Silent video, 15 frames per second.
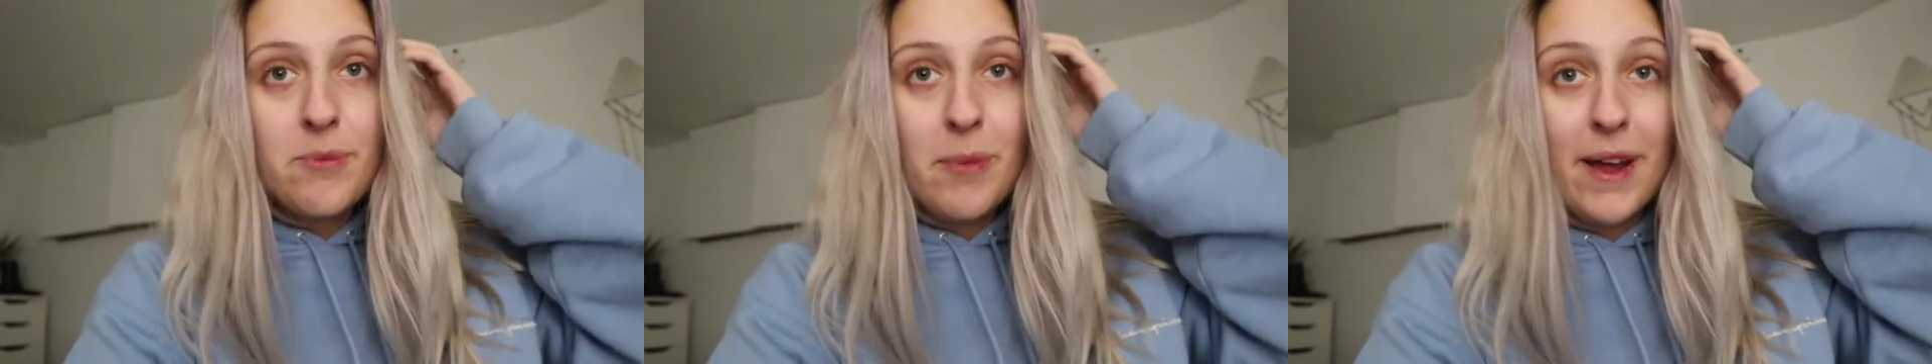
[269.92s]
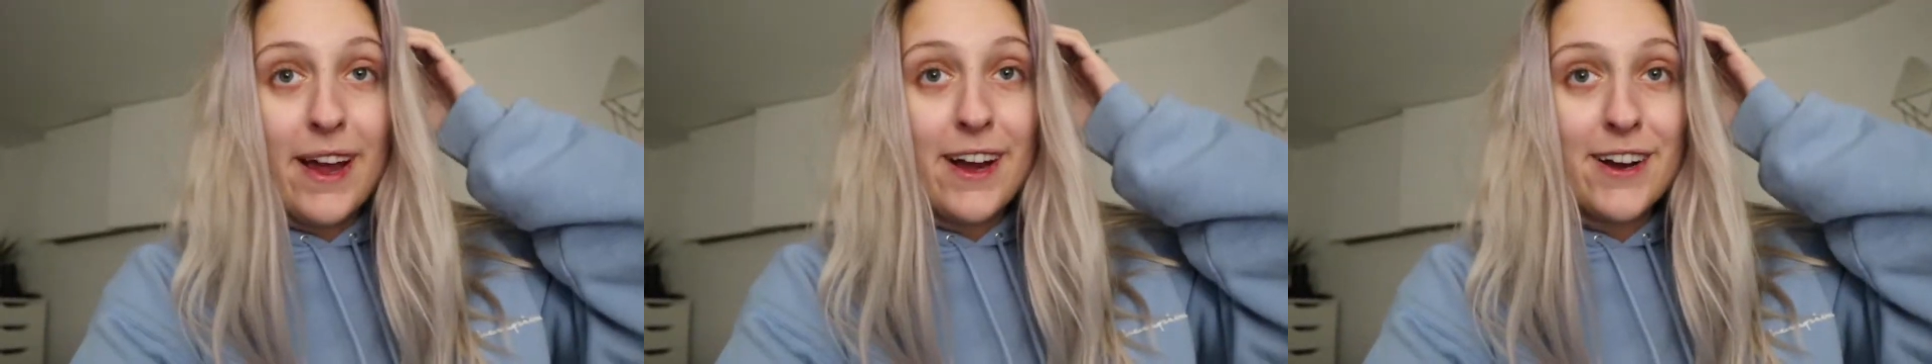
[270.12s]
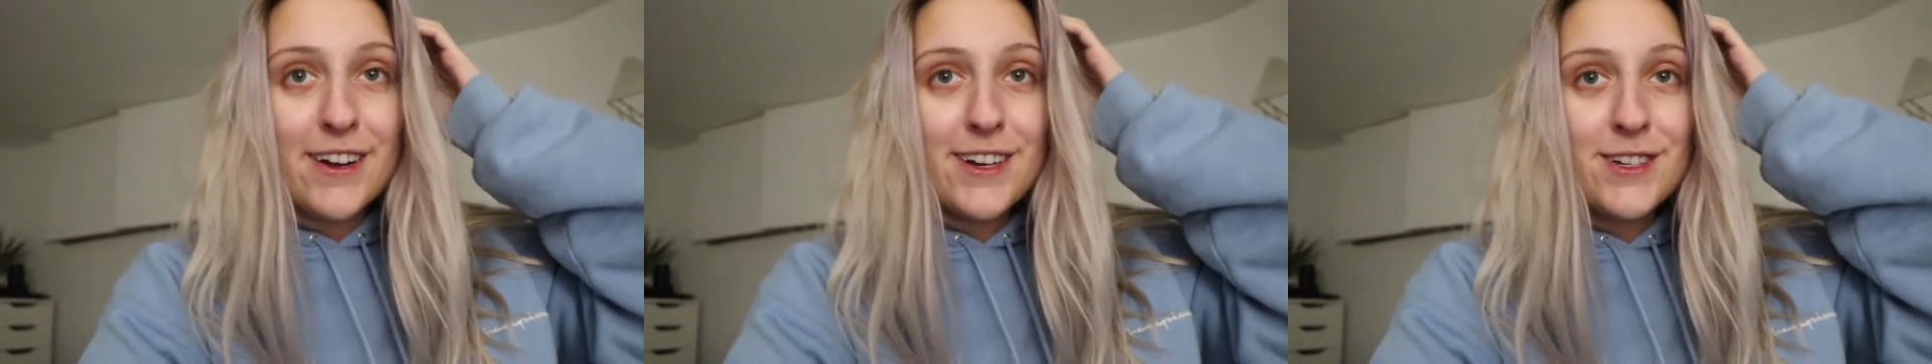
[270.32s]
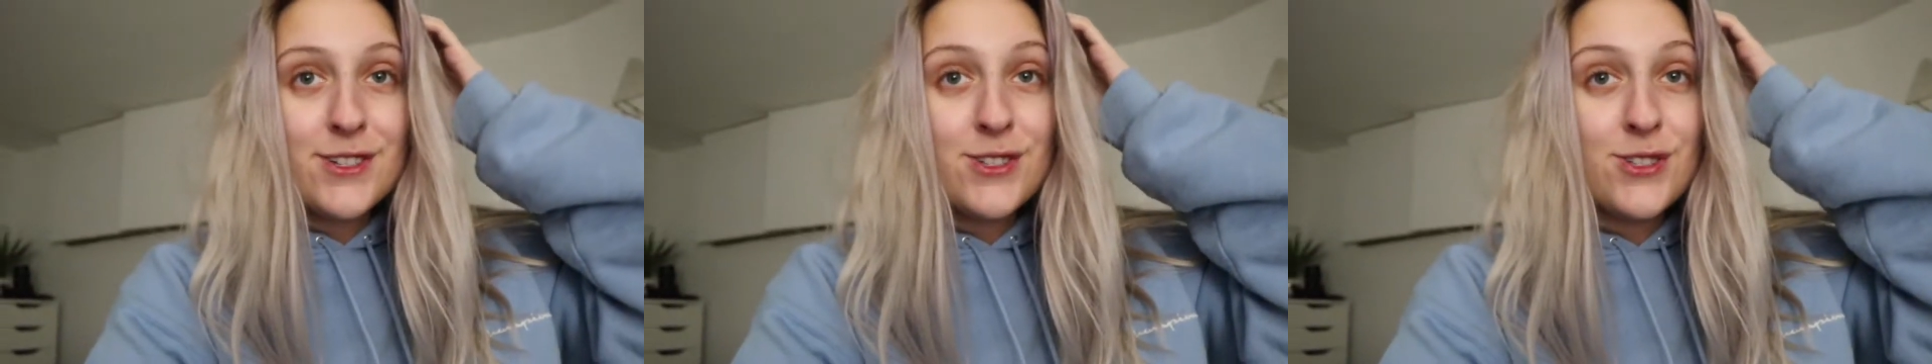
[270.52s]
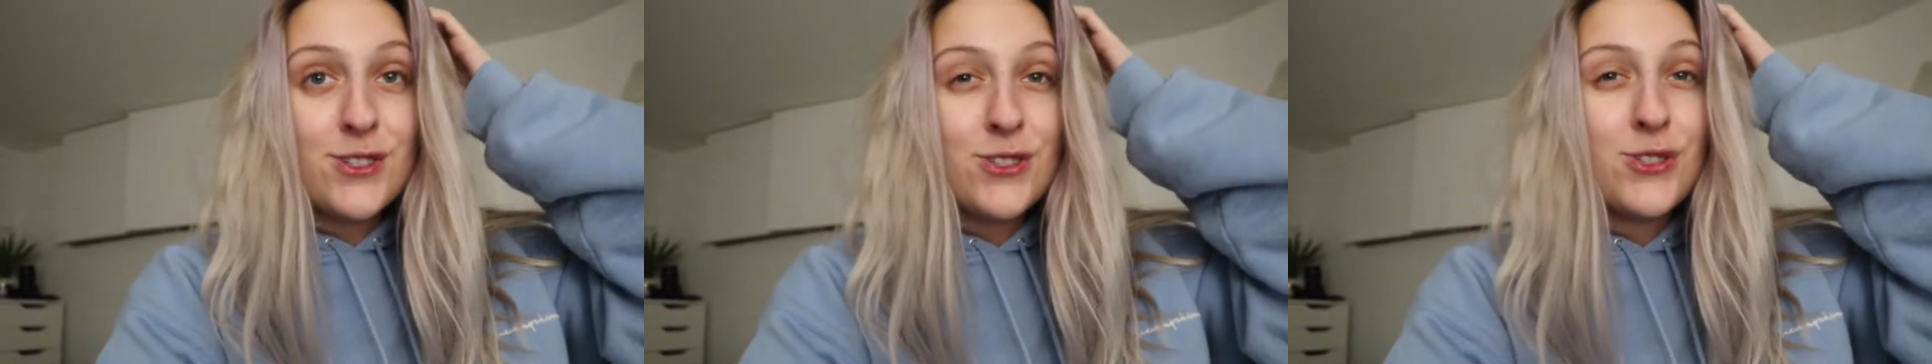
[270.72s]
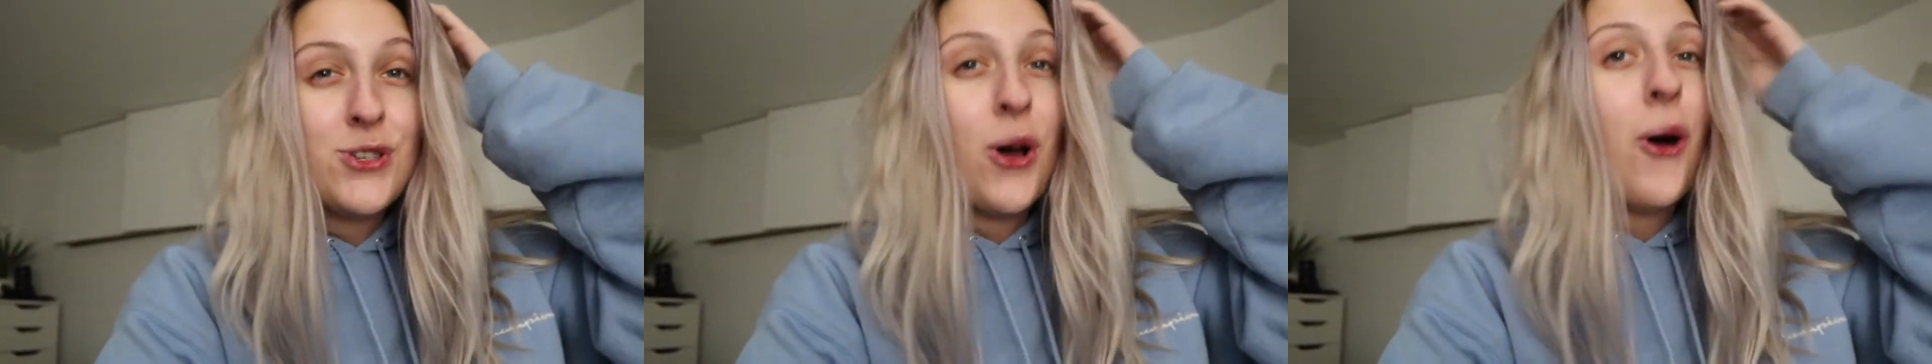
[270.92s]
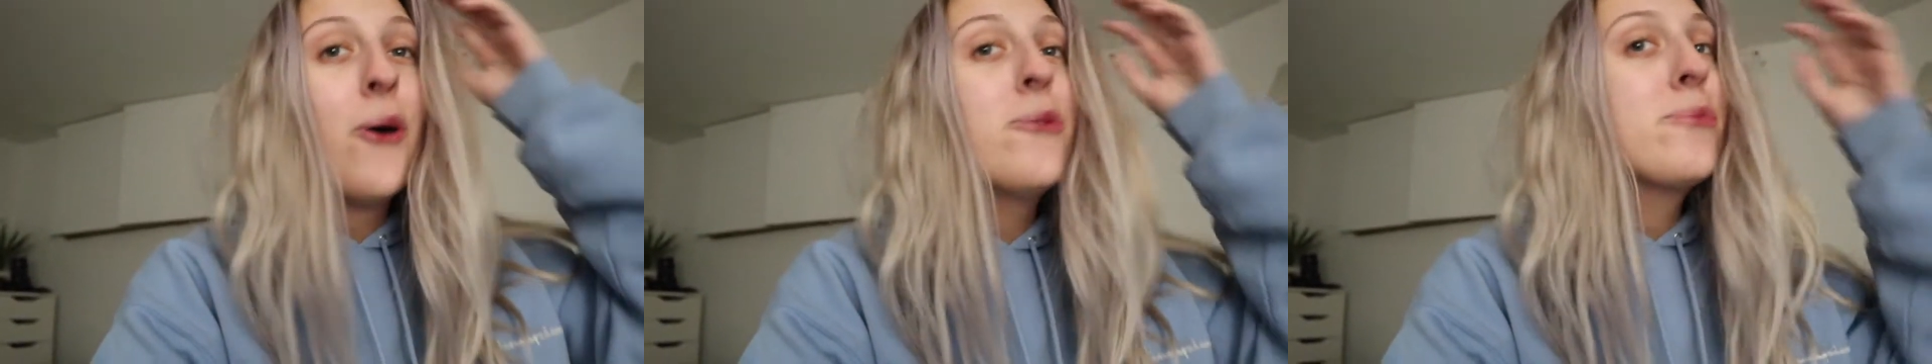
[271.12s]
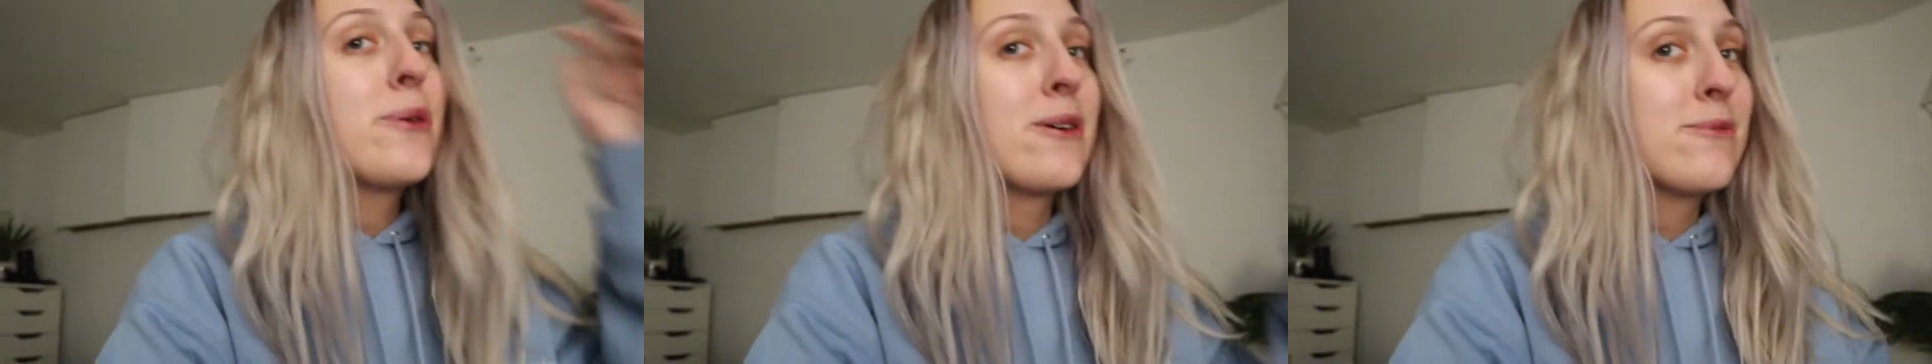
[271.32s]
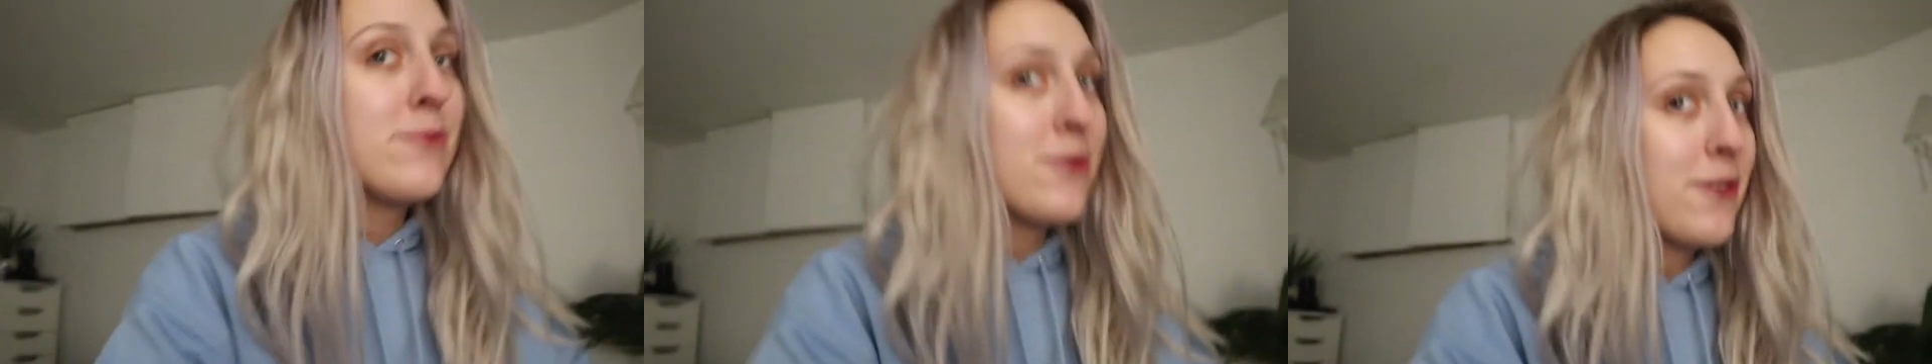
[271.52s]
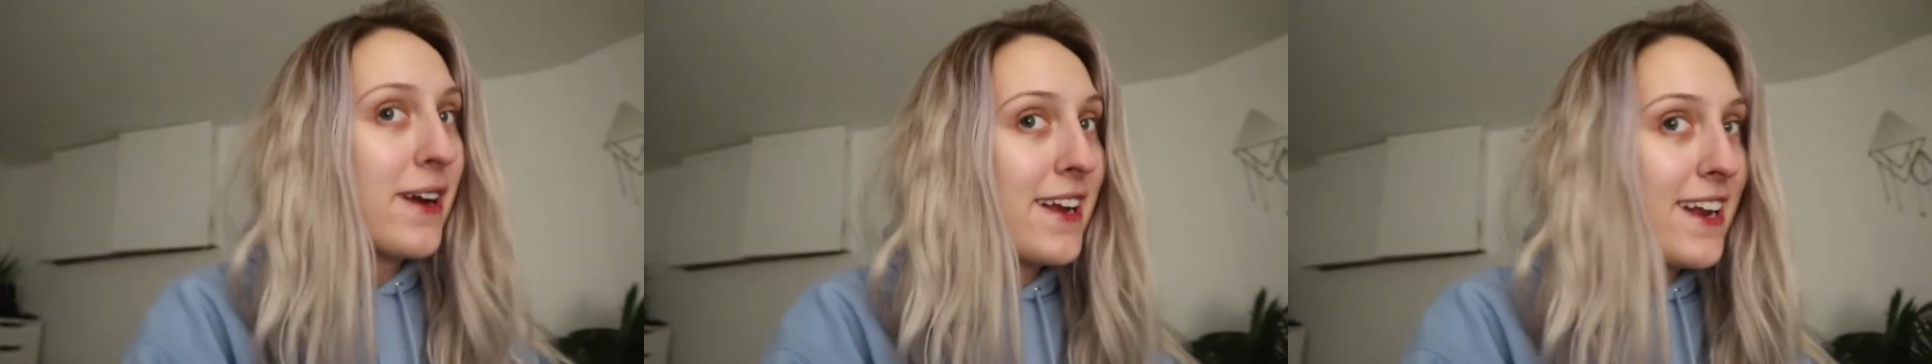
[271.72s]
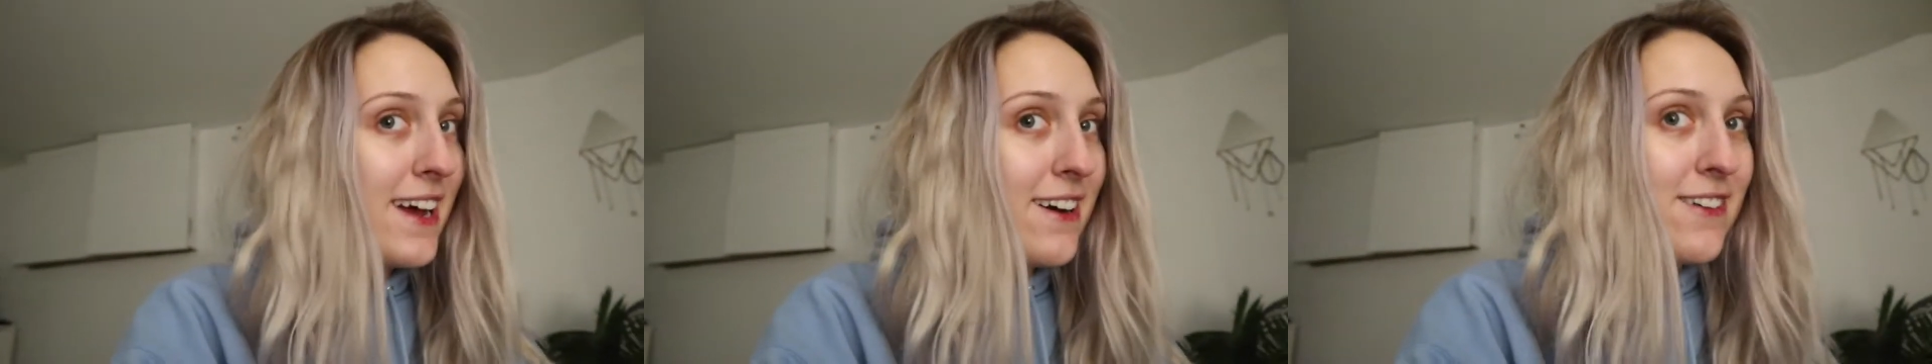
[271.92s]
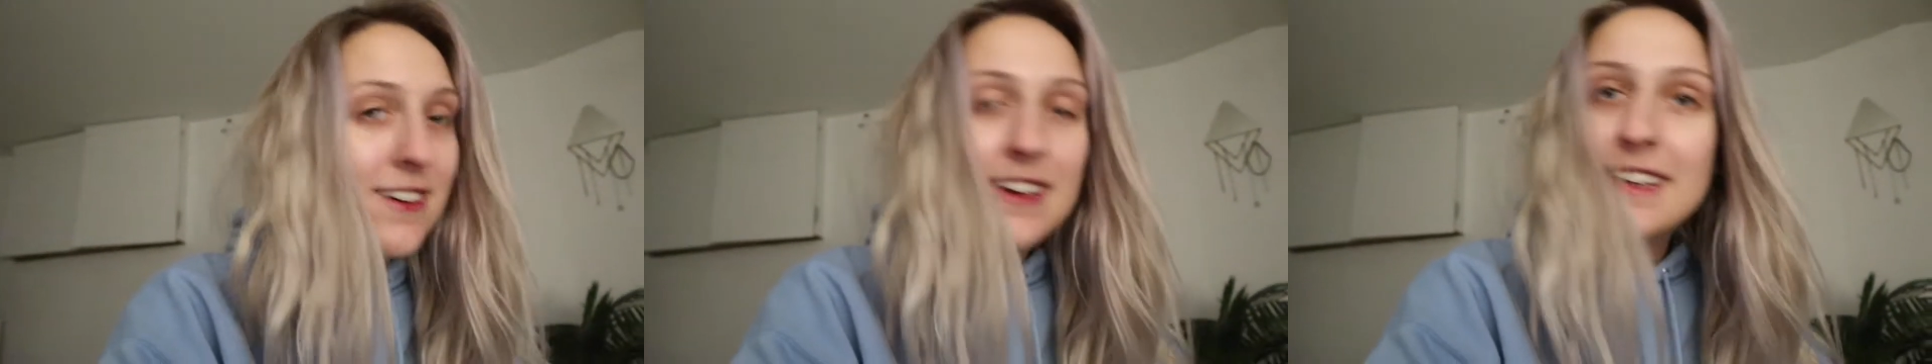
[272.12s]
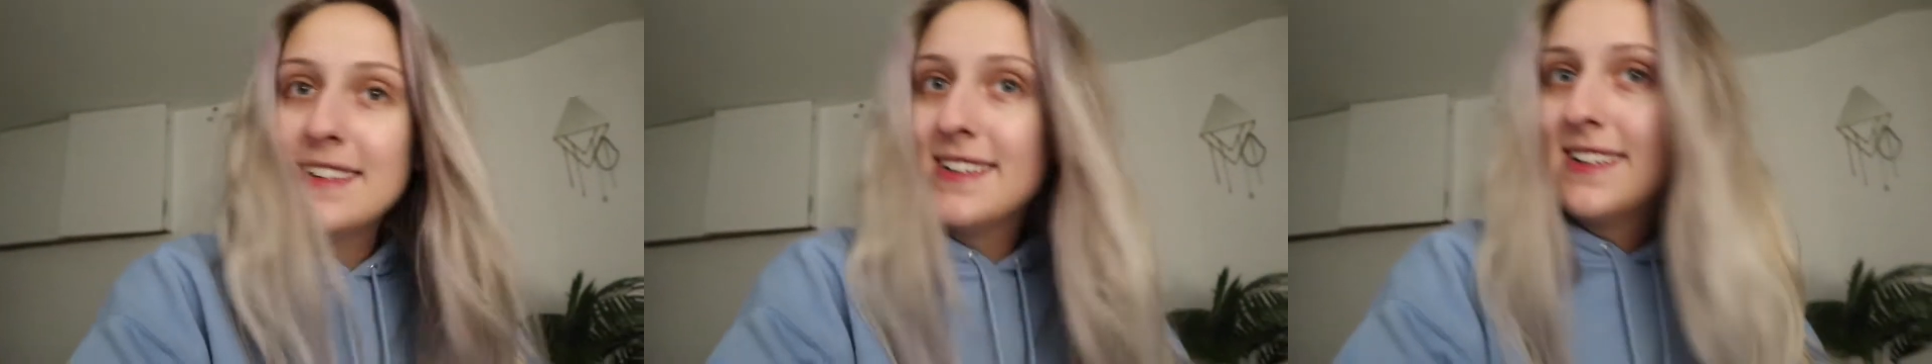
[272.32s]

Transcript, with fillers: My hair is so purple right now.